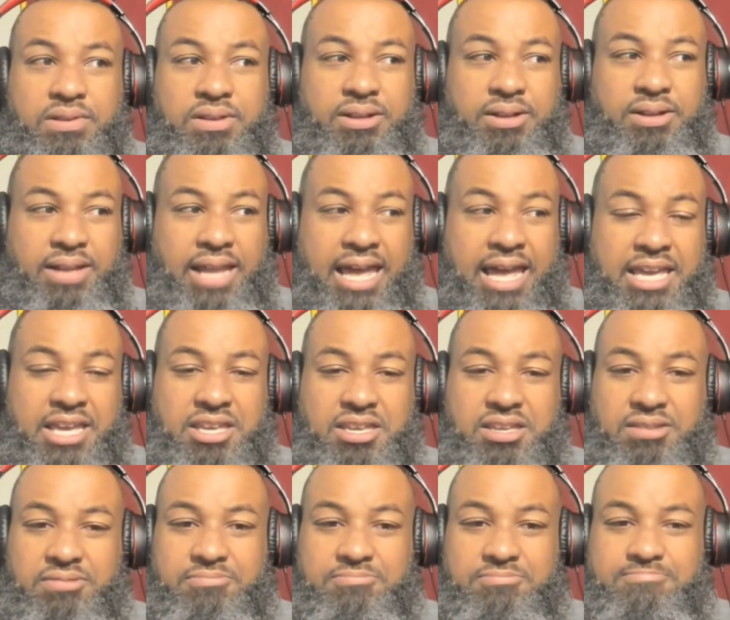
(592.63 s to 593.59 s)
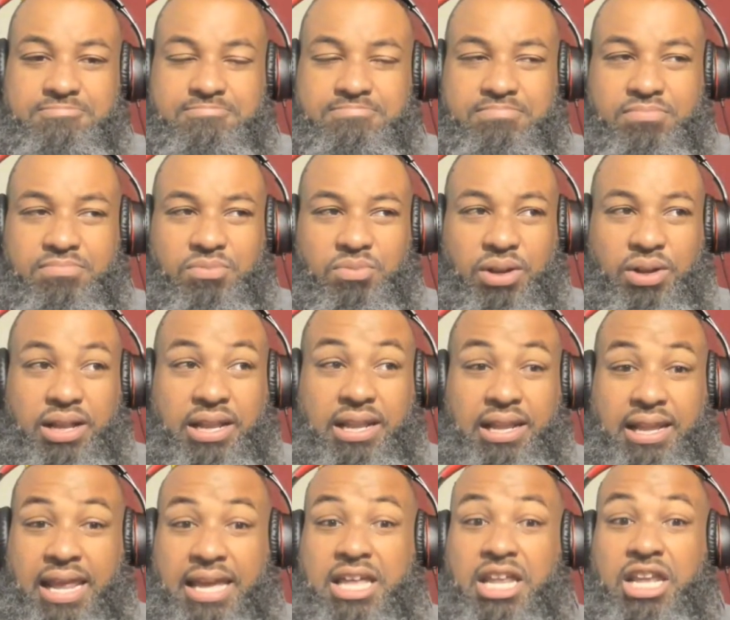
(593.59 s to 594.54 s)
like a
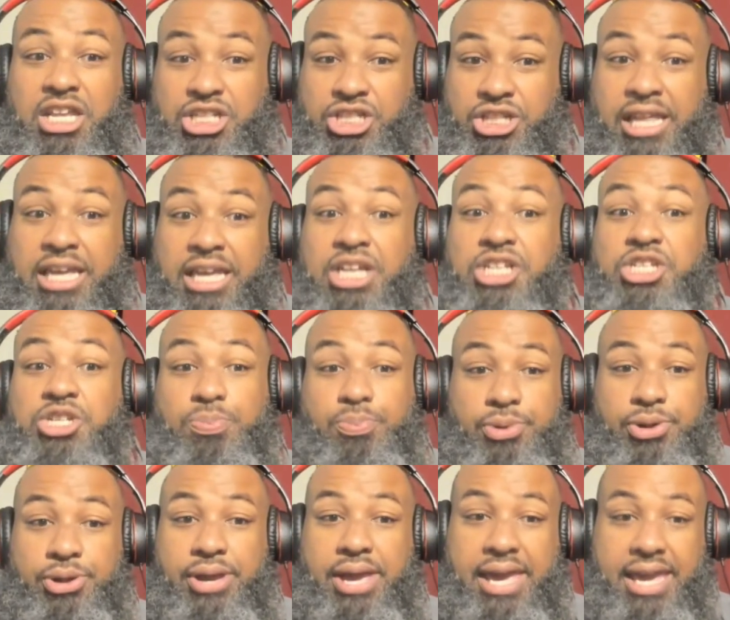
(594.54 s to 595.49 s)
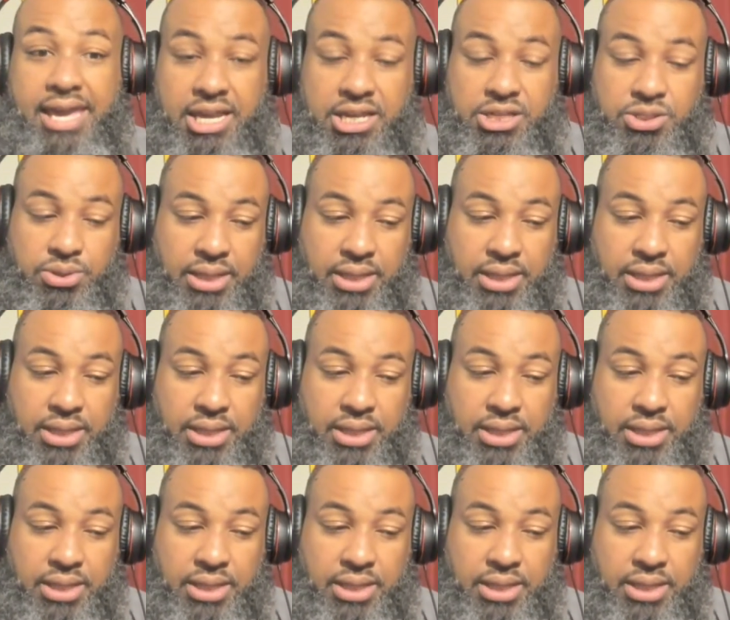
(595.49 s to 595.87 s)
Jabril Hayes.